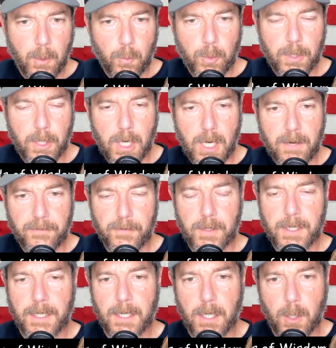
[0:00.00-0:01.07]
We're
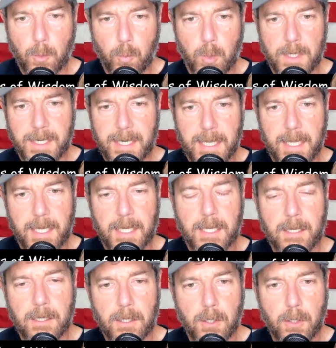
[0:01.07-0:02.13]
offering a
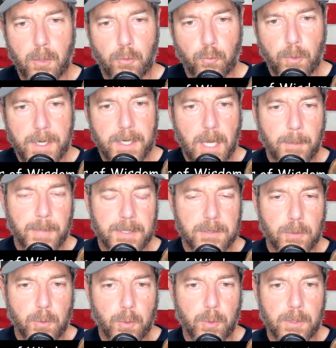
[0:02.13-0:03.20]
one-day red dot
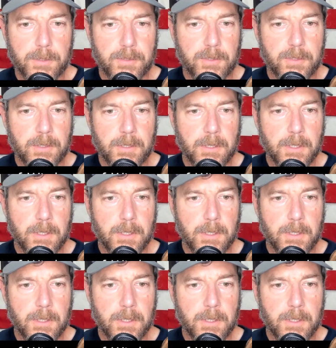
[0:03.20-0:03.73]
pistol course